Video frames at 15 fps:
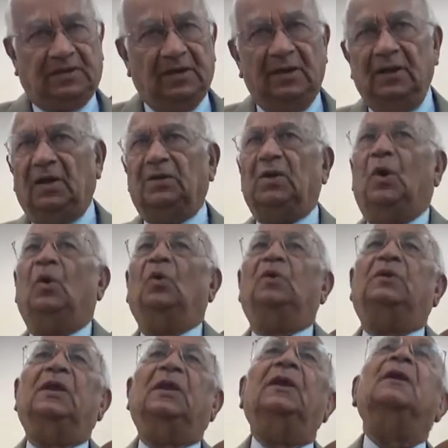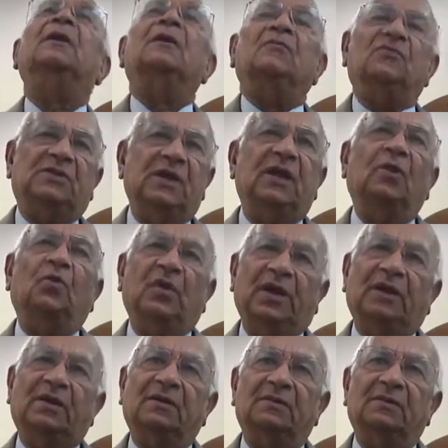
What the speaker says: But clear the whole thing within a week.